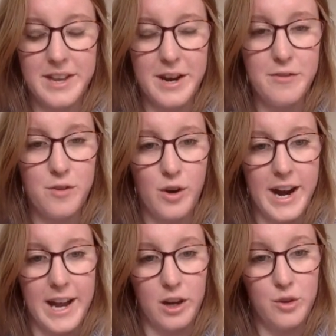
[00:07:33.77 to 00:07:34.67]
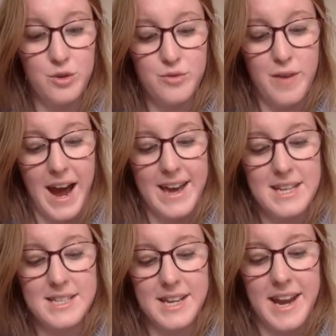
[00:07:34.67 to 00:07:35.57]
Therefore, a low
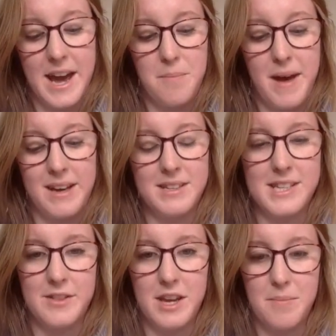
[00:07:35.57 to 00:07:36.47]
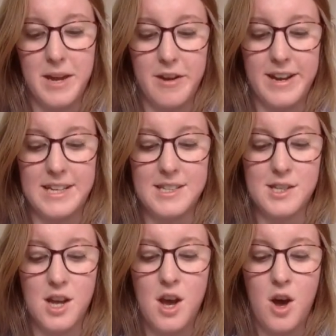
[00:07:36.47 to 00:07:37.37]
rise can help balance out the
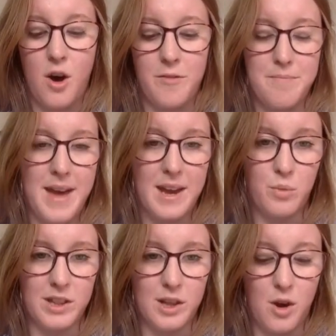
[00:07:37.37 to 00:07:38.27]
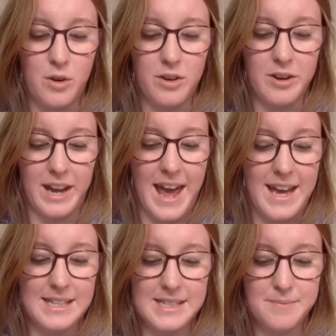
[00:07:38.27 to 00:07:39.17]
appearance of men with longer
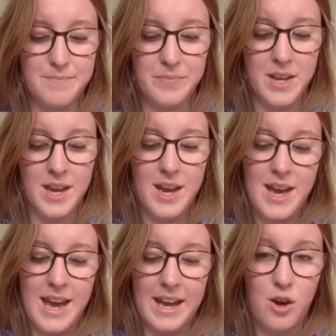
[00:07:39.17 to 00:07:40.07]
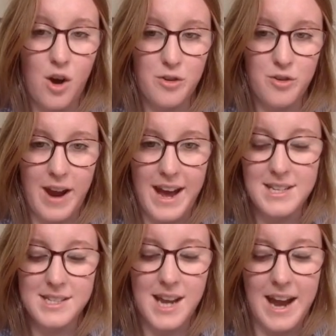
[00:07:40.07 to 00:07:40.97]
legs. In
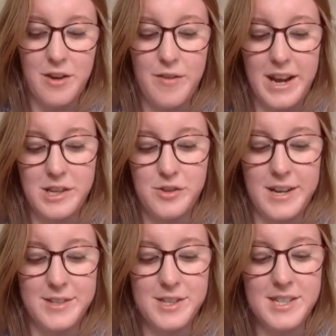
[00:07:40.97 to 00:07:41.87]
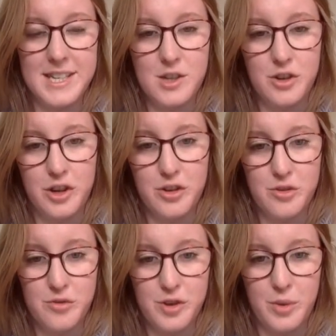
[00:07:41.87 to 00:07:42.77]
contrast, high rise trousers sit on your
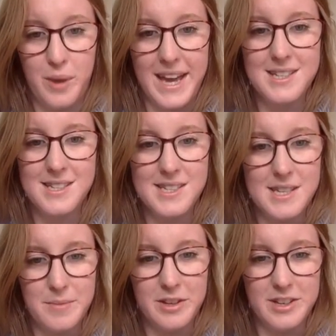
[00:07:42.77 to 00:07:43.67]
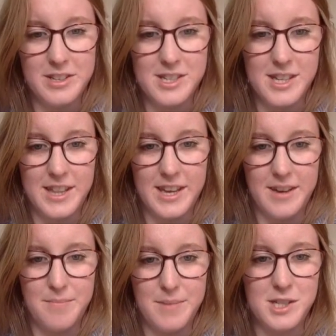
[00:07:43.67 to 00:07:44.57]
true waist, similar to the
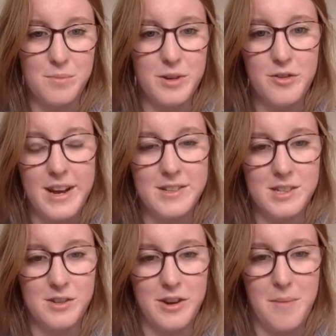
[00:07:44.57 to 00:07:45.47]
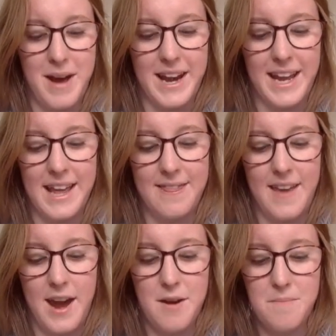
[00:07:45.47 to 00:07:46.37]
muscle bra trousers on our mannequin
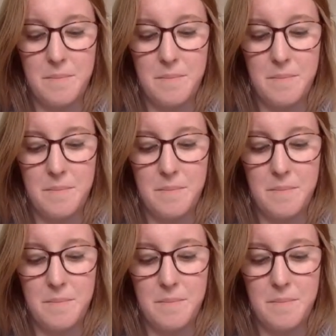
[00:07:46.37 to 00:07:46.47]
there,